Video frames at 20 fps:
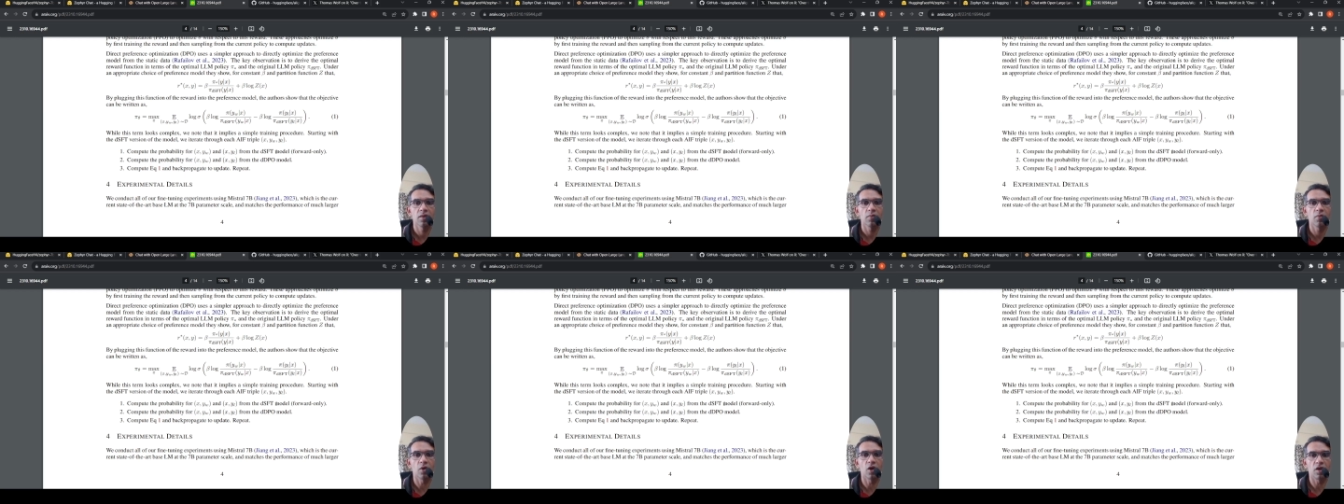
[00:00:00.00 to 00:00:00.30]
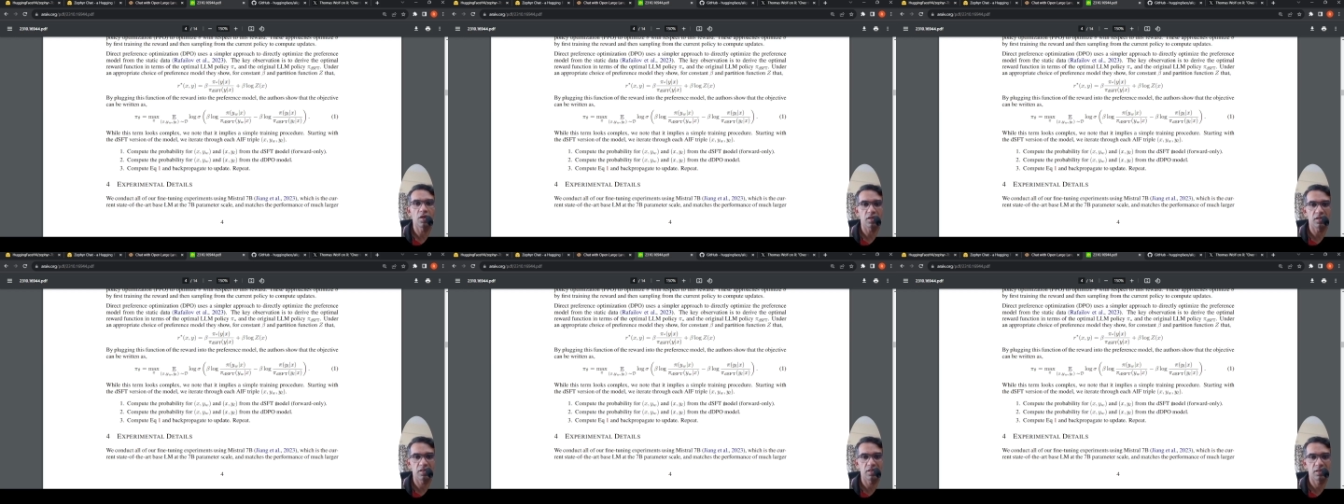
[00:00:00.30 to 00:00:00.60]

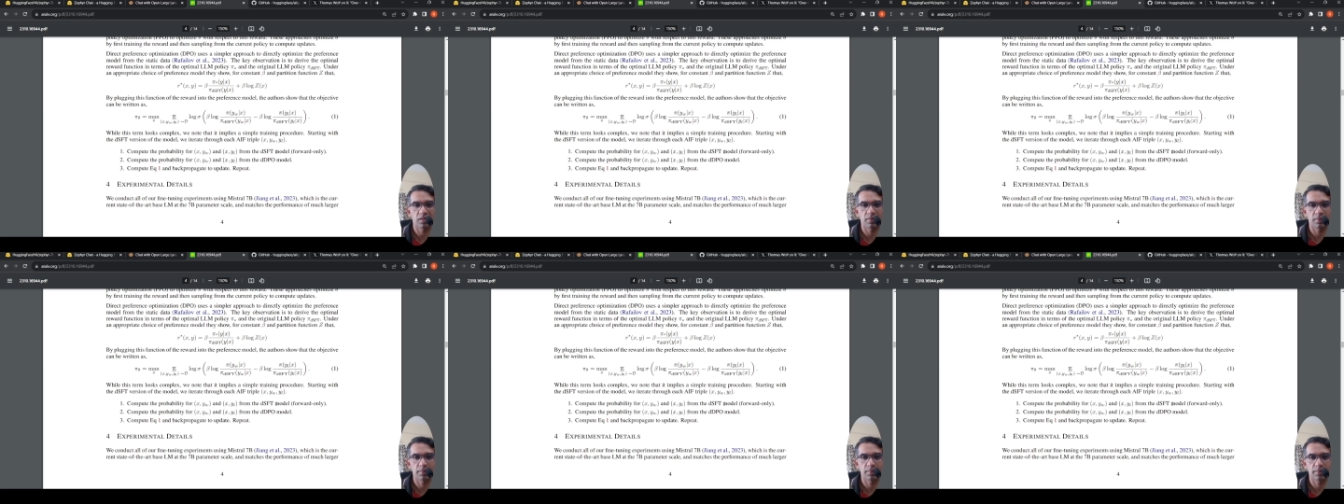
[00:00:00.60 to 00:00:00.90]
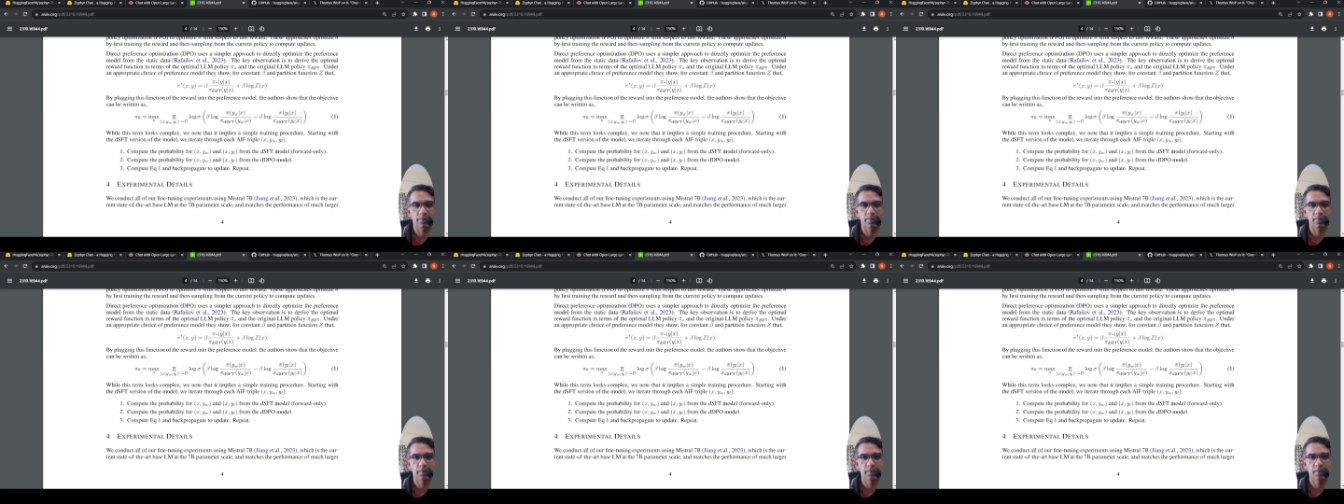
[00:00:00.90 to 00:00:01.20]
models.
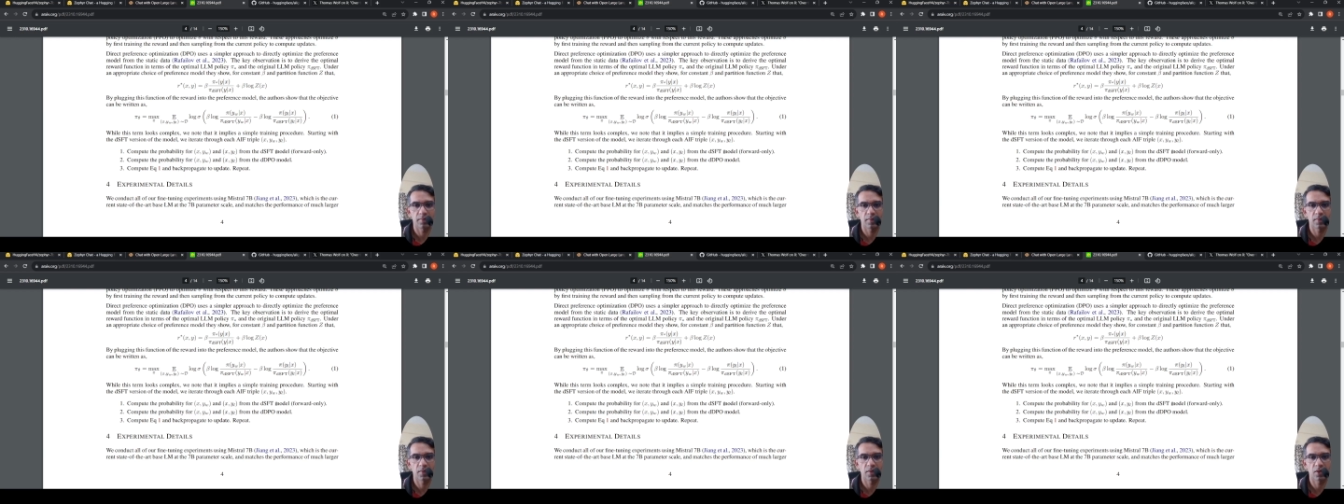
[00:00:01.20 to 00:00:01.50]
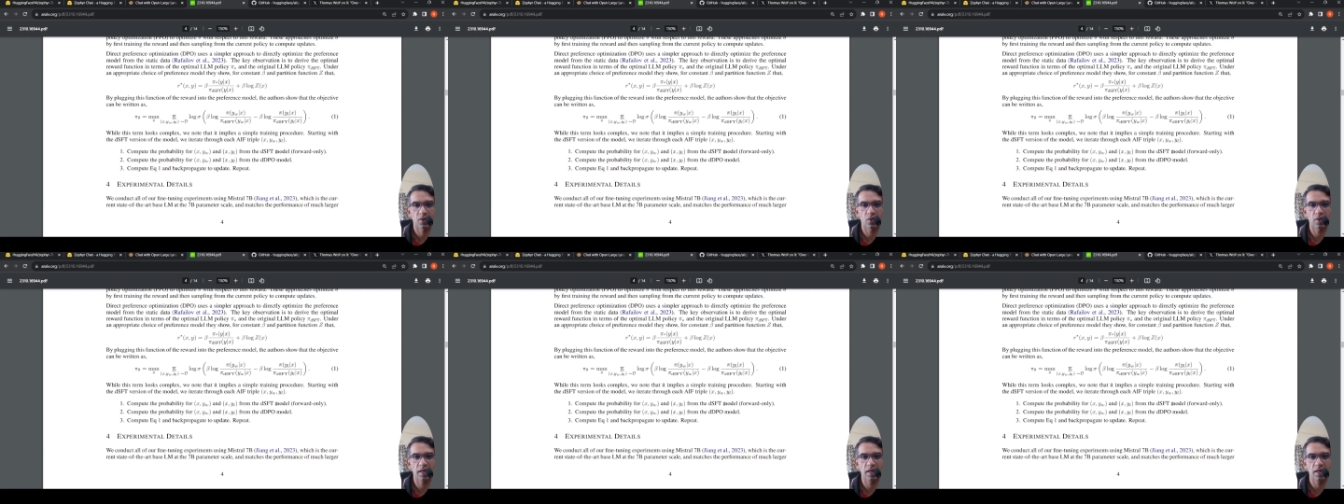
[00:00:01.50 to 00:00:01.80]

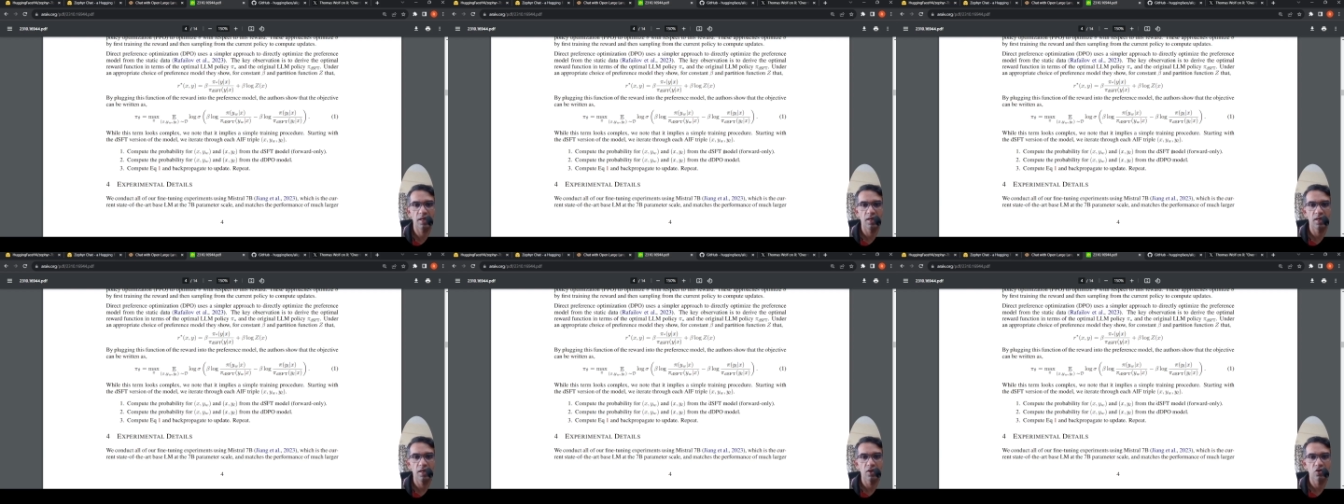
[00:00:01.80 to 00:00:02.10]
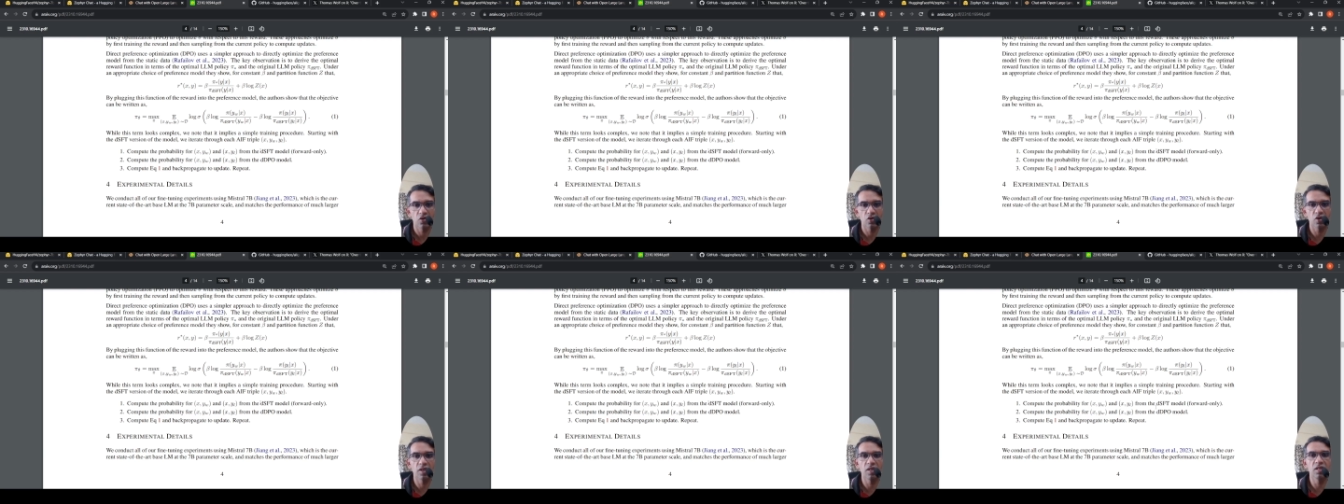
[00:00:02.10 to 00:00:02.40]
Okay.
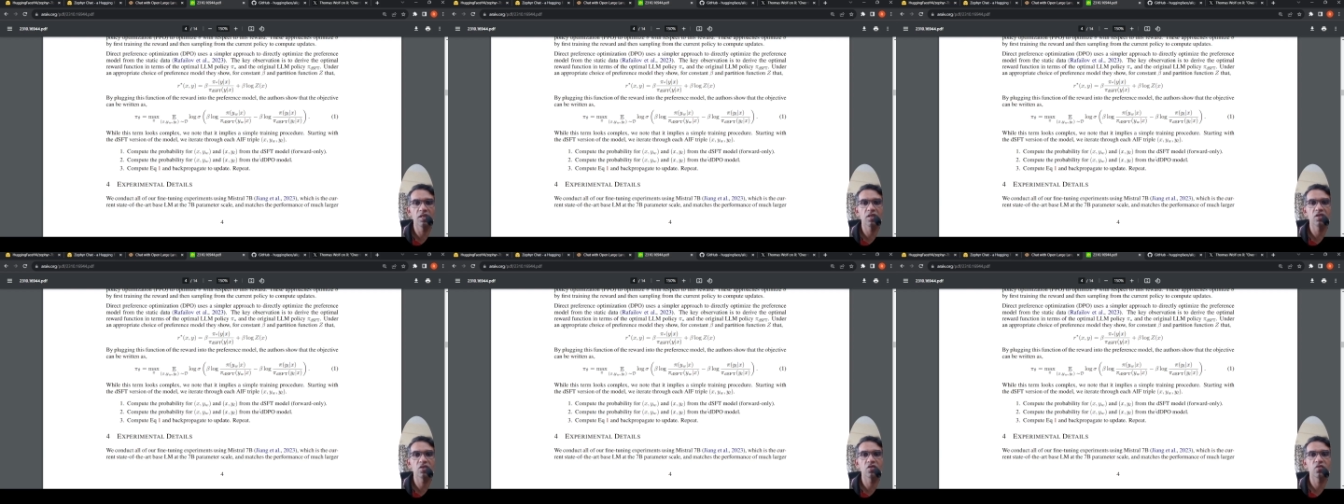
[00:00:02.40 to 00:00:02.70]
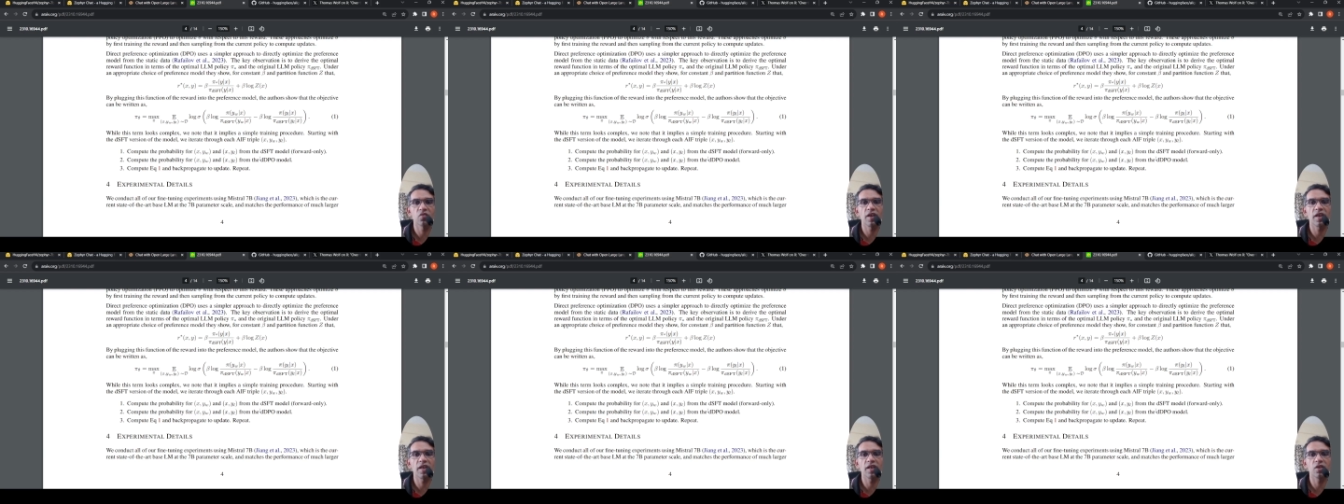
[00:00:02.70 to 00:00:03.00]
So in this
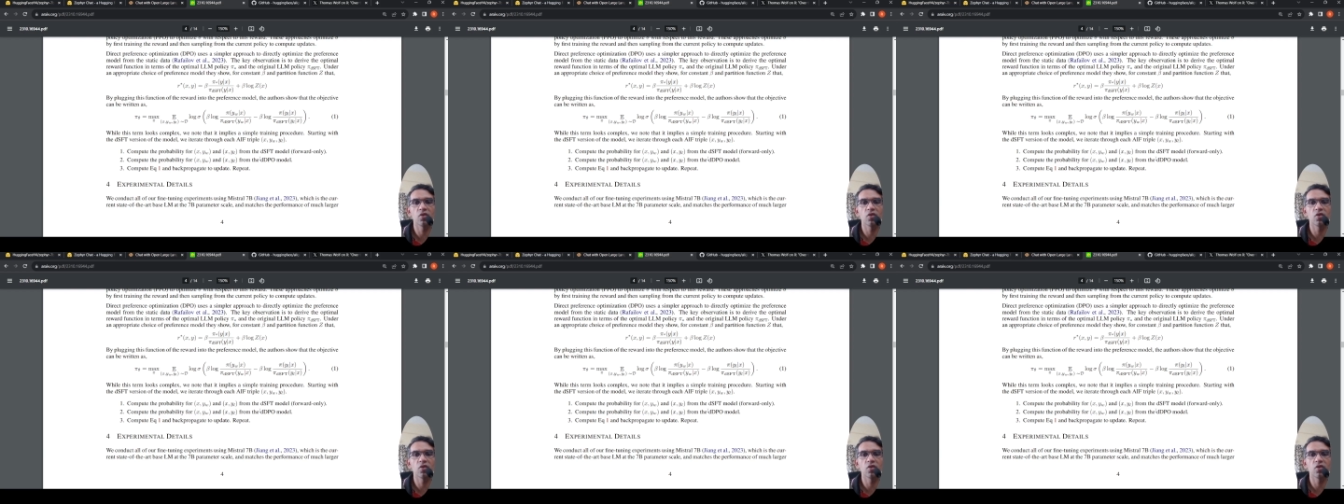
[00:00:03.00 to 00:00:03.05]
way